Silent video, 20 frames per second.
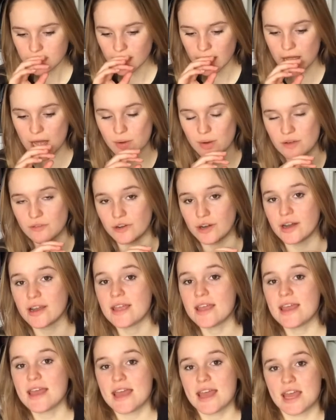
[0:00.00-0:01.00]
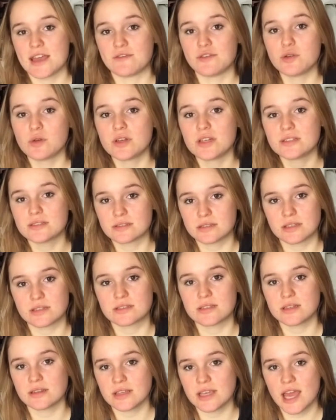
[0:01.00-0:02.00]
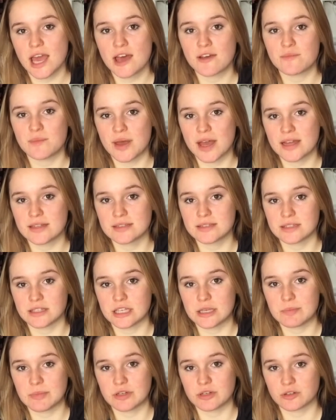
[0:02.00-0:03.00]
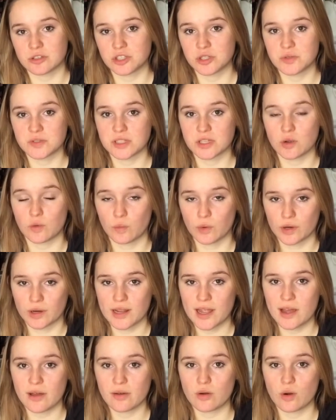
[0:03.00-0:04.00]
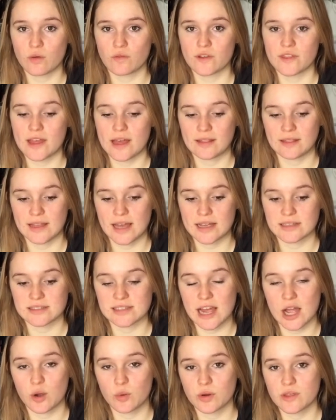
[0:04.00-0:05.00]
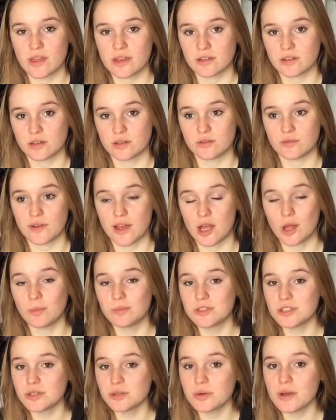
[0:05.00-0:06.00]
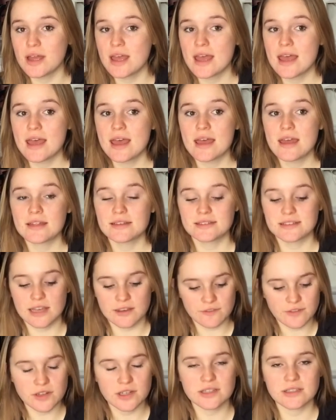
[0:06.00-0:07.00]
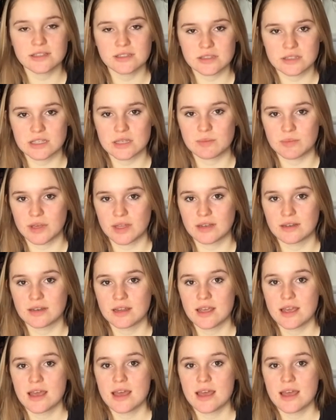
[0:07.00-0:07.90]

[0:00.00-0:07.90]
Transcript: However, if you consistently have bad sleep and you're choosing a workout over that last hour that could have helped you, definitely sleep in.